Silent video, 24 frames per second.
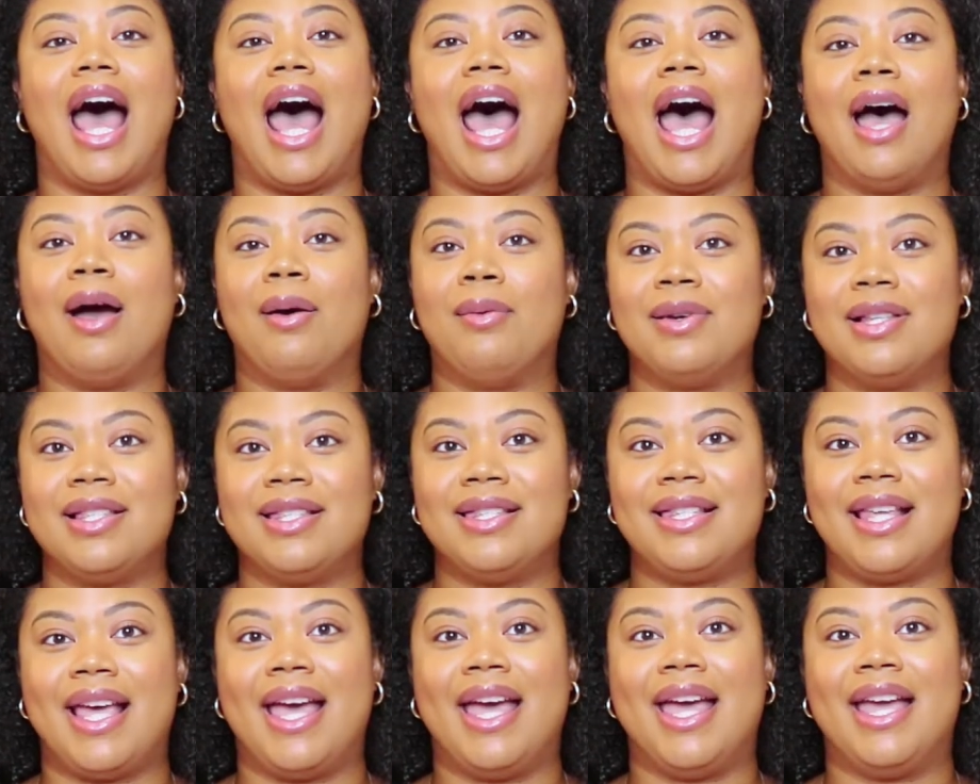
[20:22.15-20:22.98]
I would
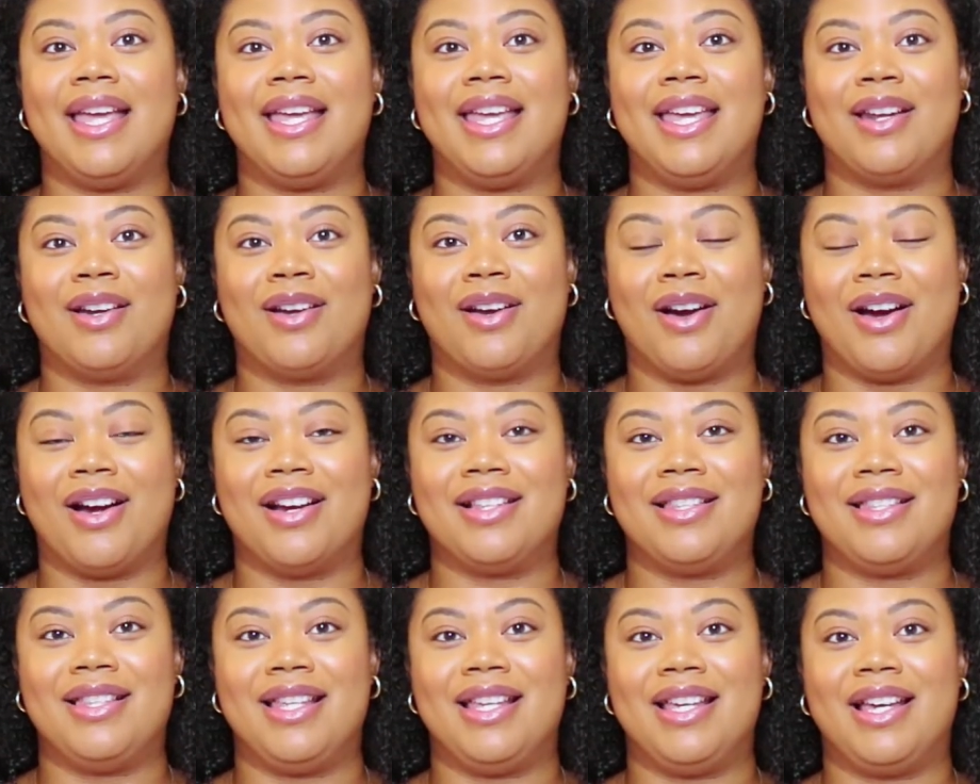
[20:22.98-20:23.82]
say get a
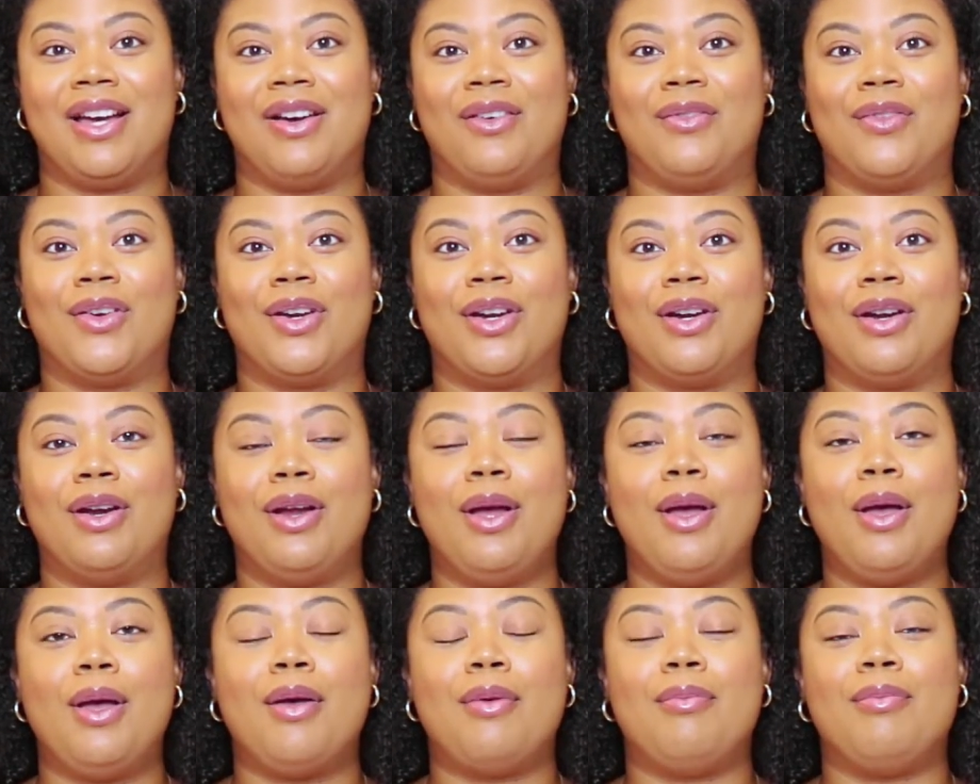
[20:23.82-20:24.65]
car seat
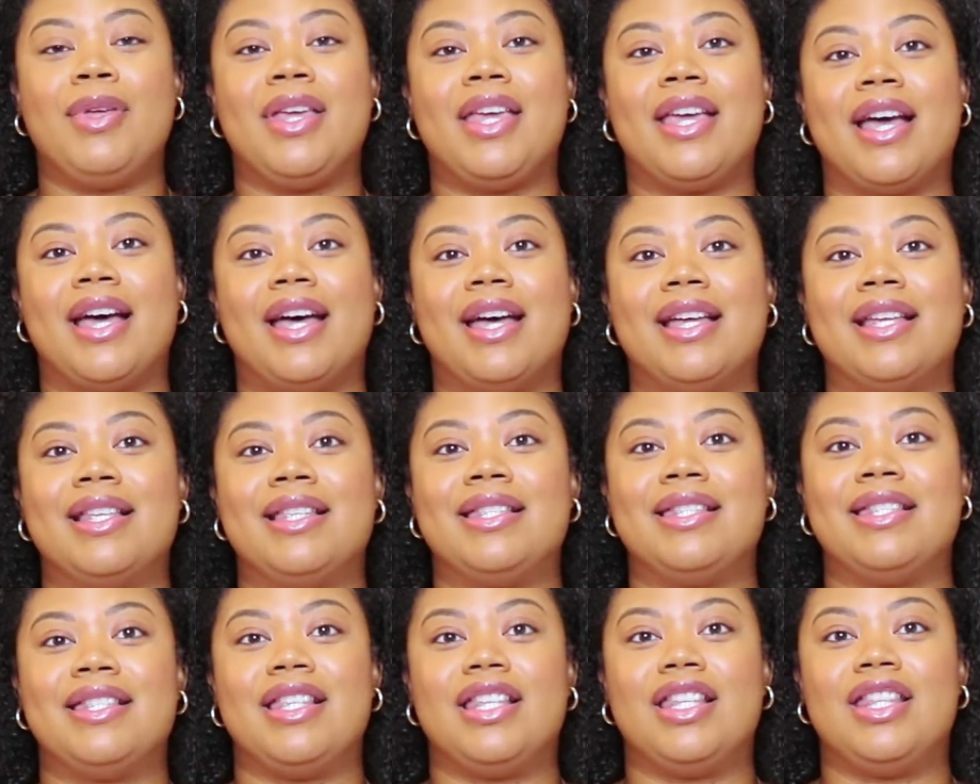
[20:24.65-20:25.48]
cover,
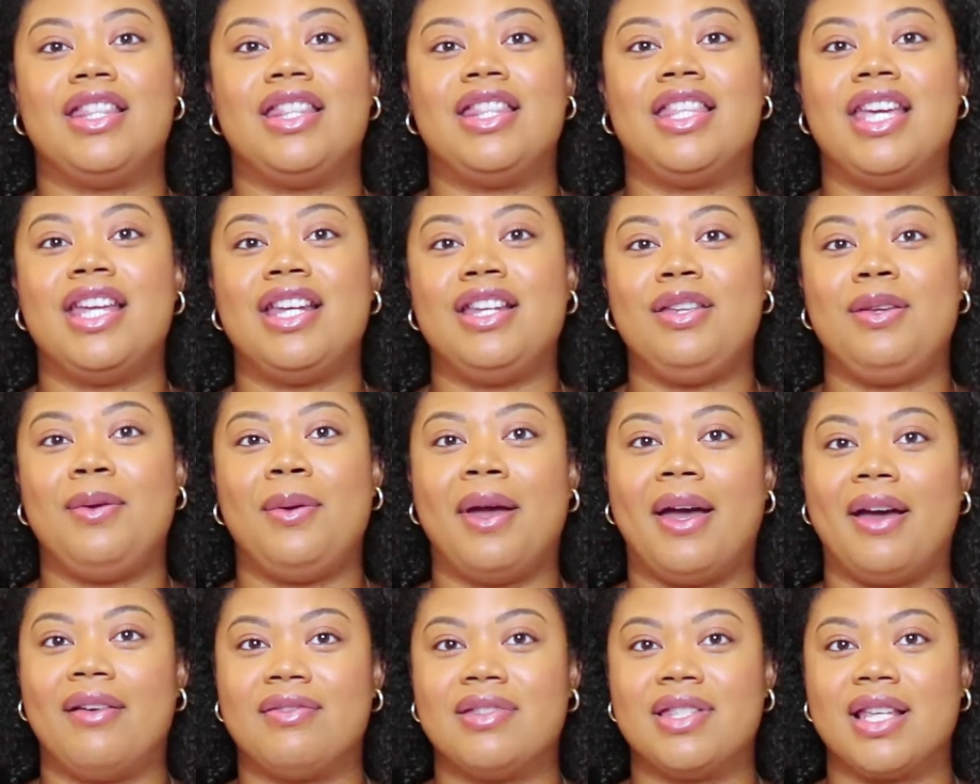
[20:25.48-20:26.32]
because then you
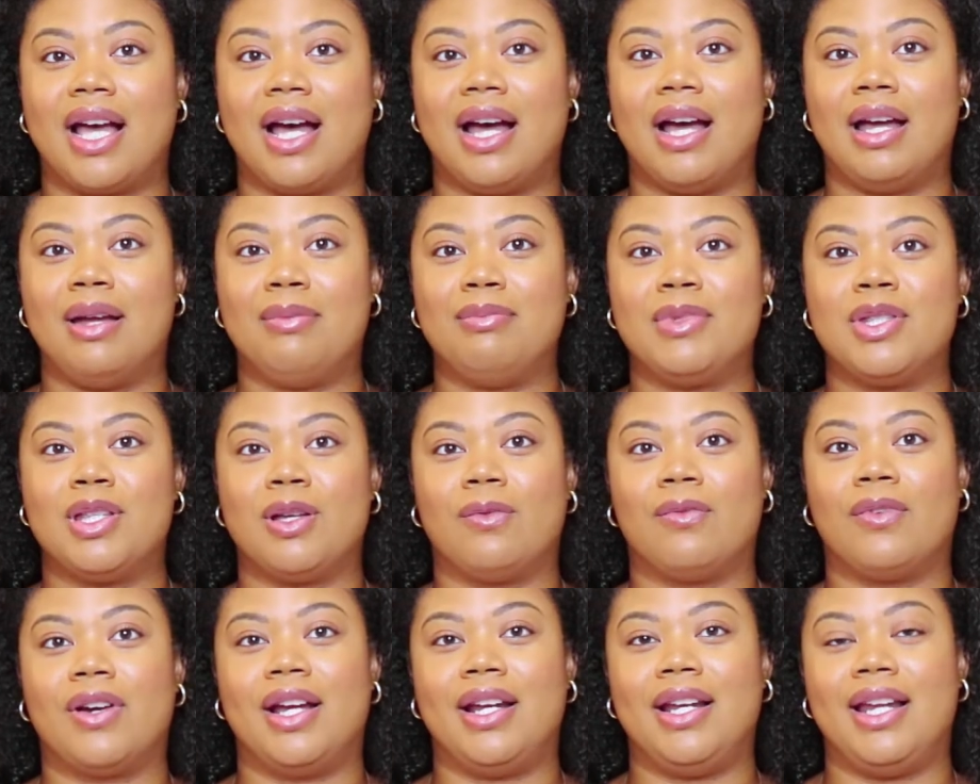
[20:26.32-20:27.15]
have time
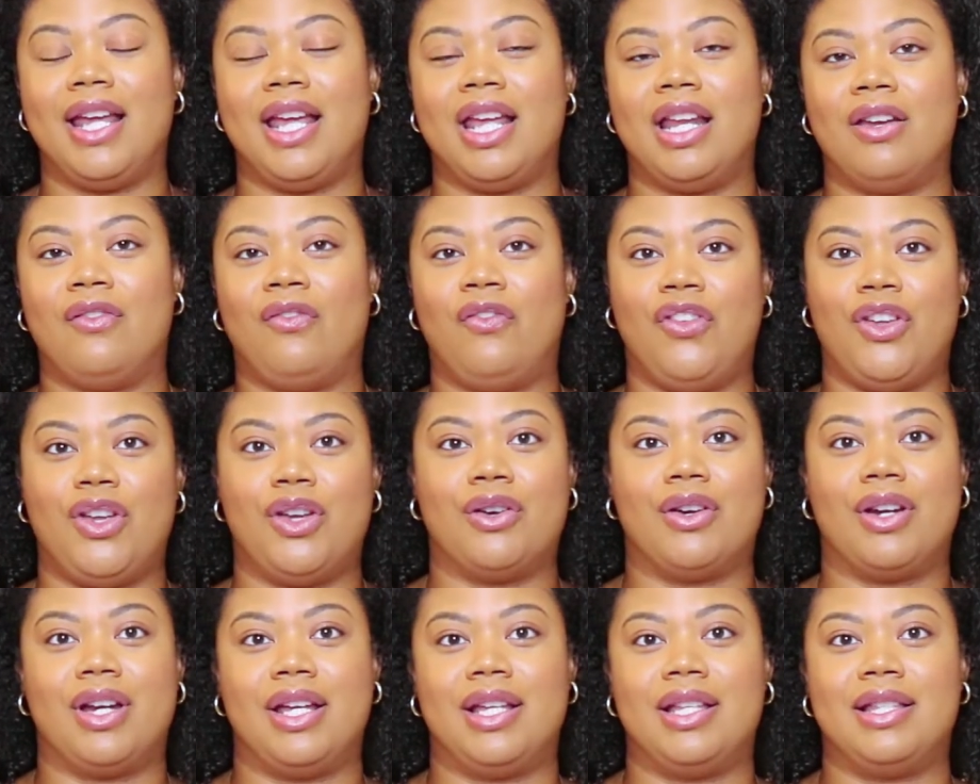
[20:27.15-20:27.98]
to run
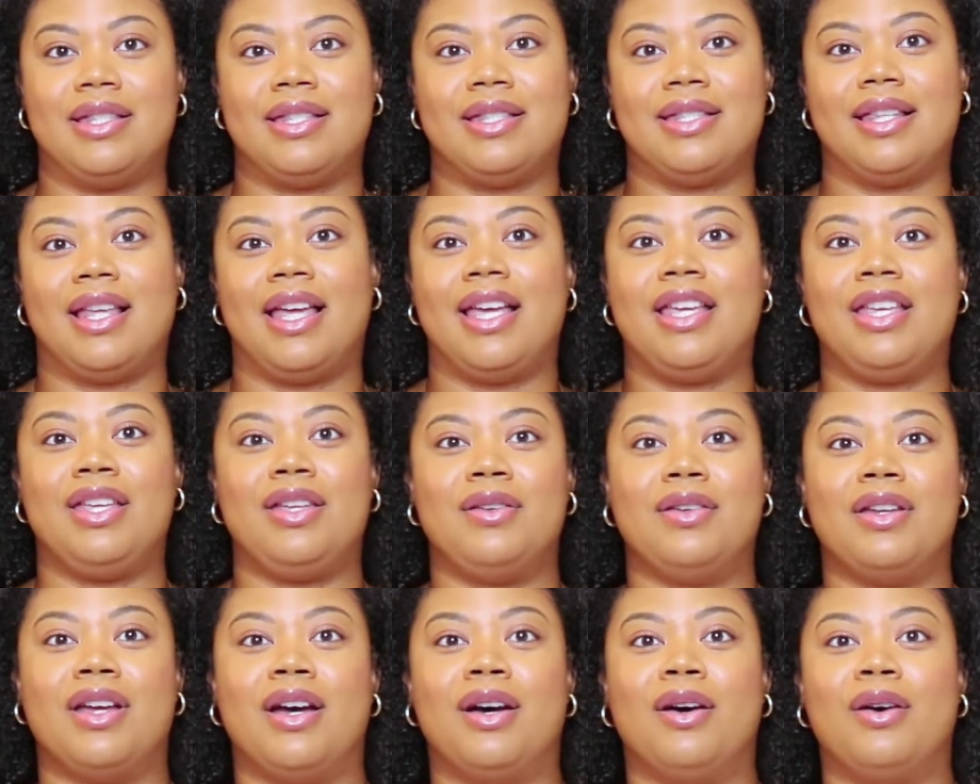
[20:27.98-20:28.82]
interference, like,
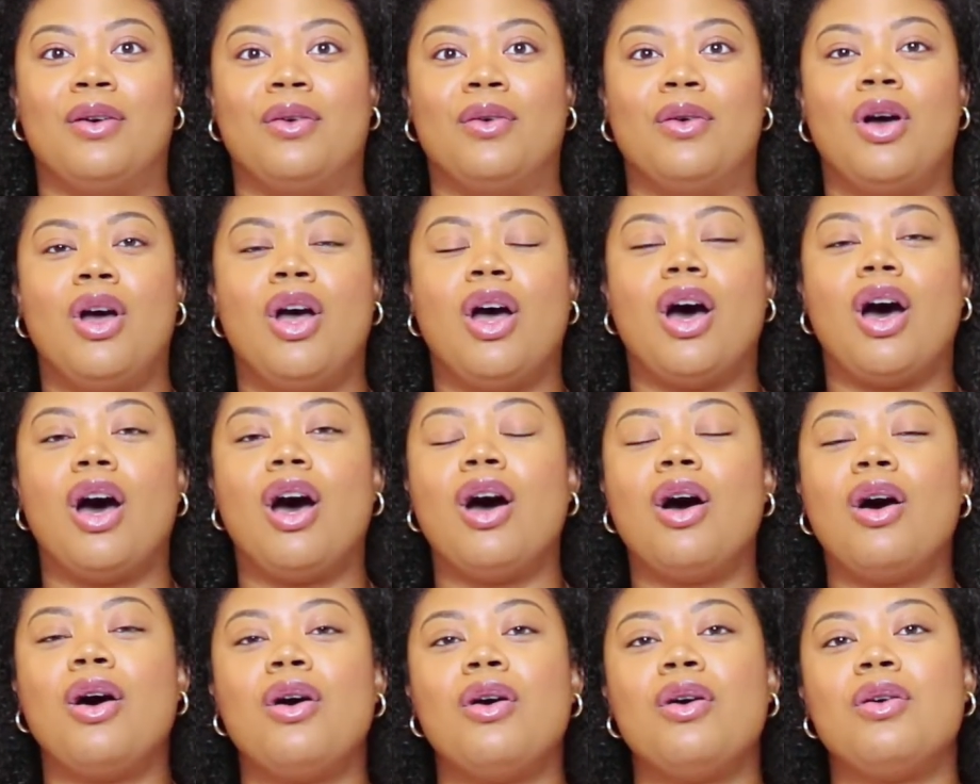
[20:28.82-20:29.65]
you know,
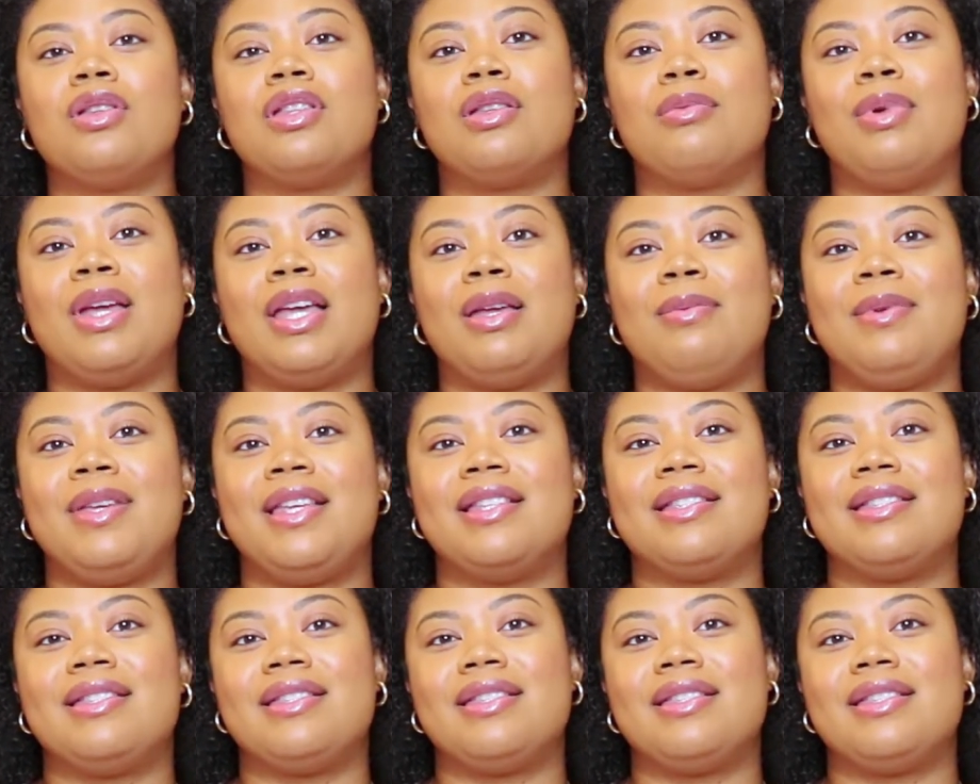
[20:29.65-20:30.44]
oh, the baby is